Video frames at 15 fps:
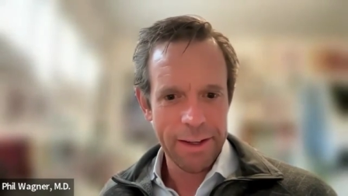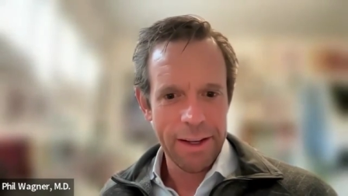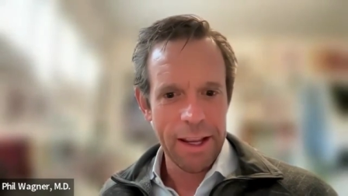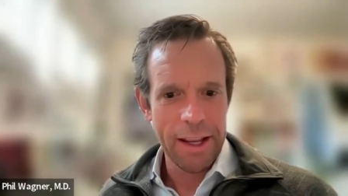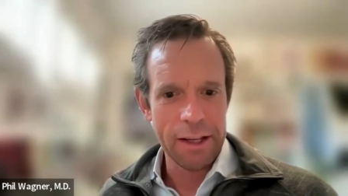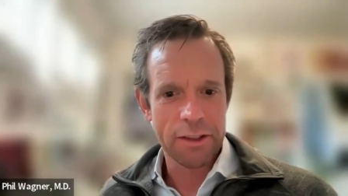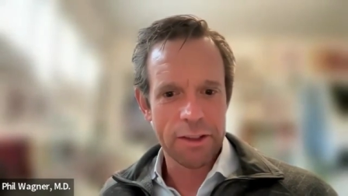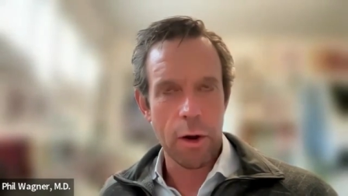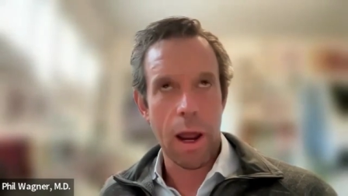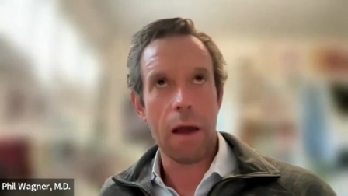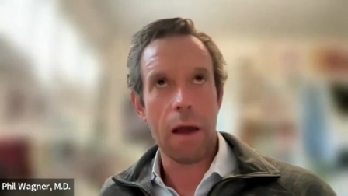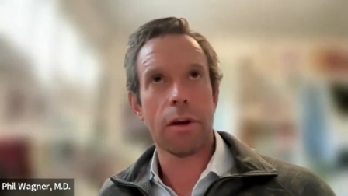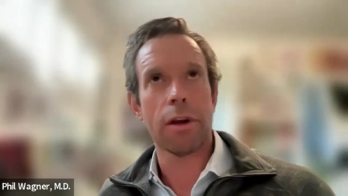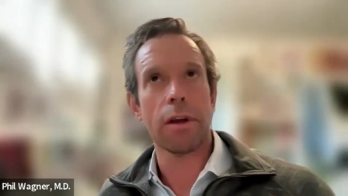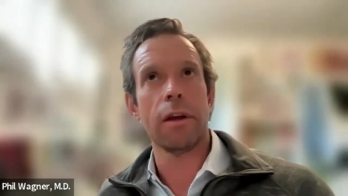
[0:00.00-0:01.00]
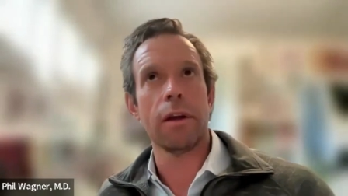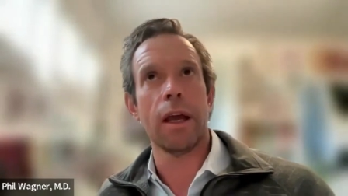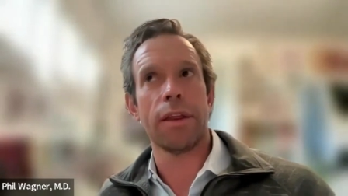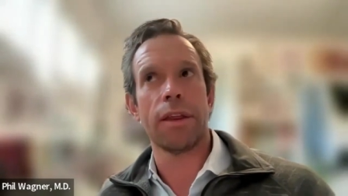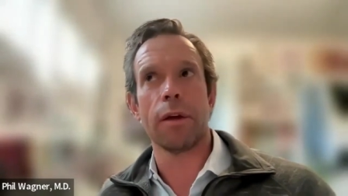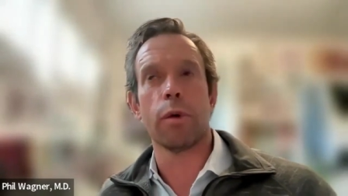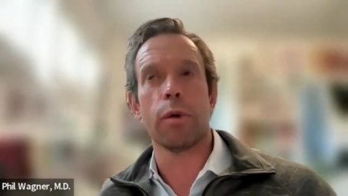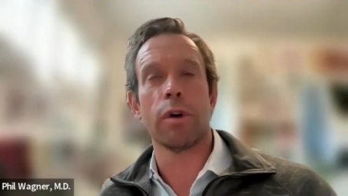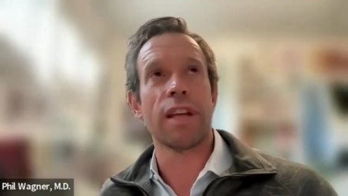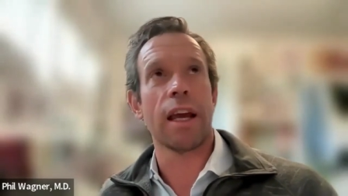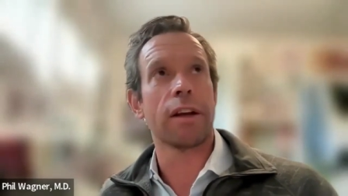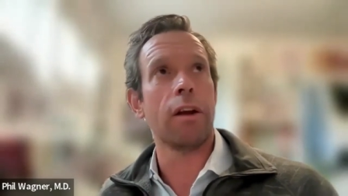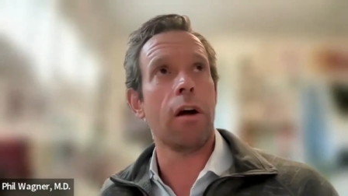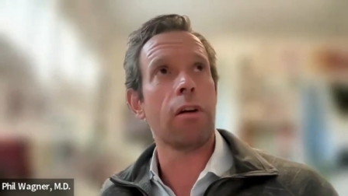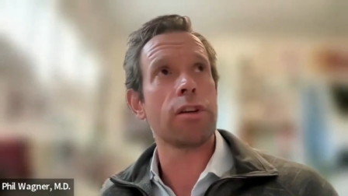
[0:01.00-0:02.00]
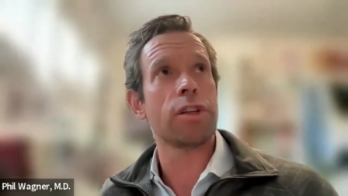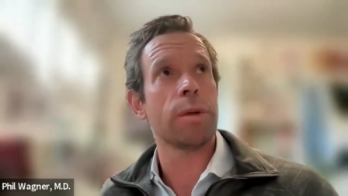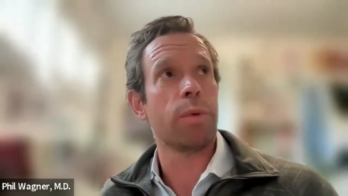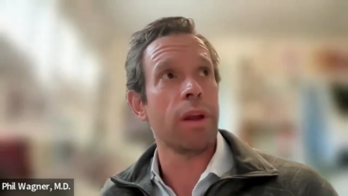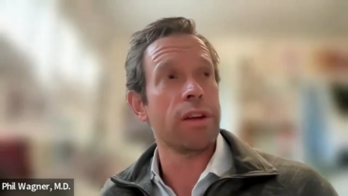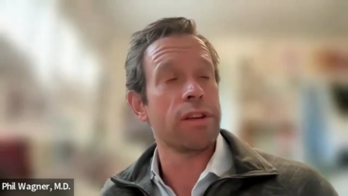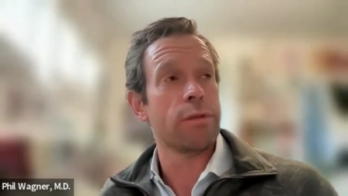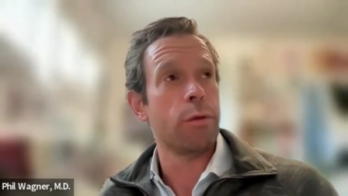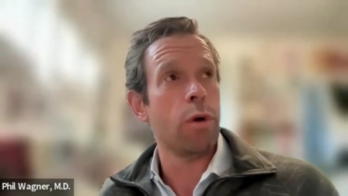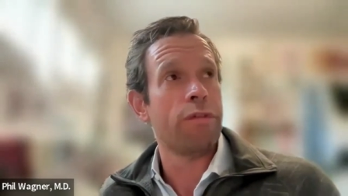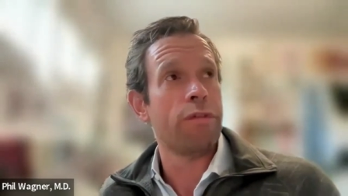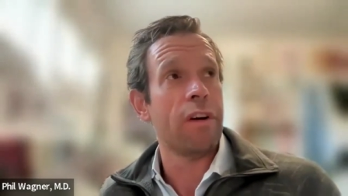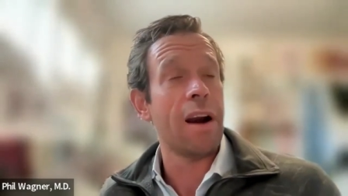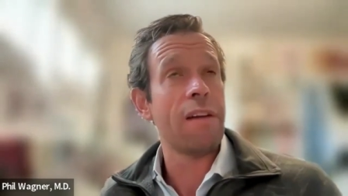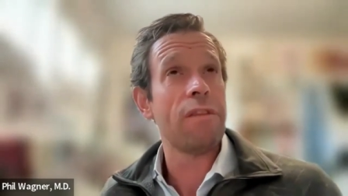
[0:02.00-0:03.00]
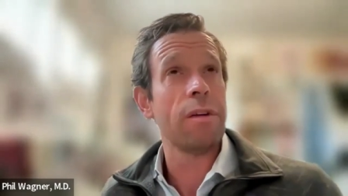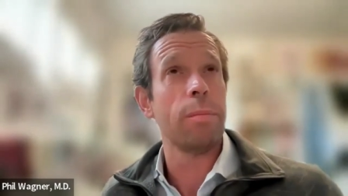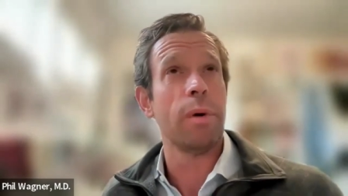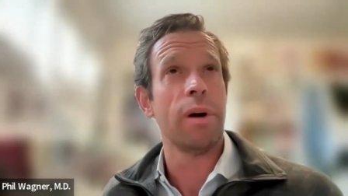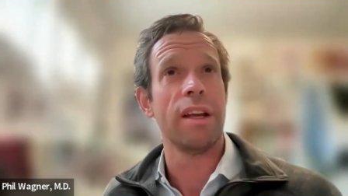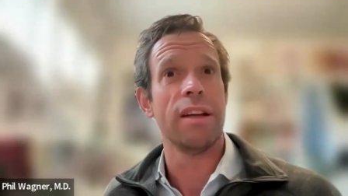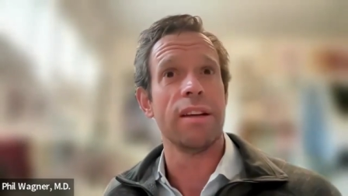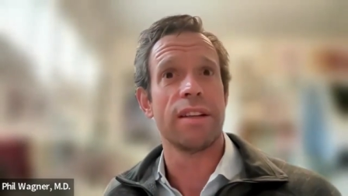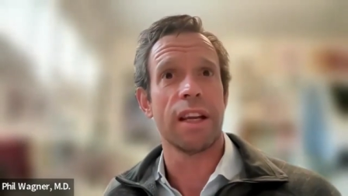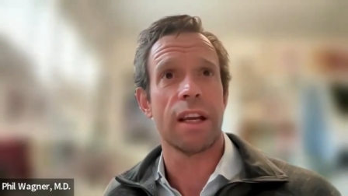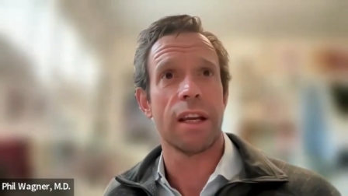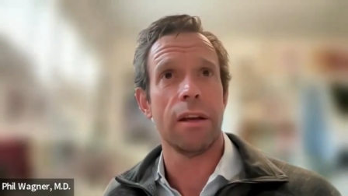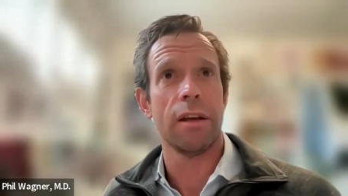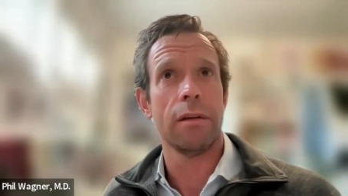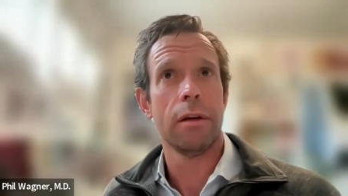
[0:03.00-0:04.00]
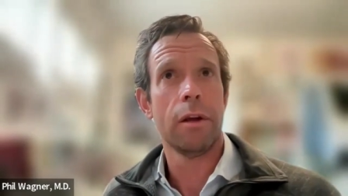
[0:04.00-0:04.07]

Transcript: and so how I think where technology plays a role for everybody is it can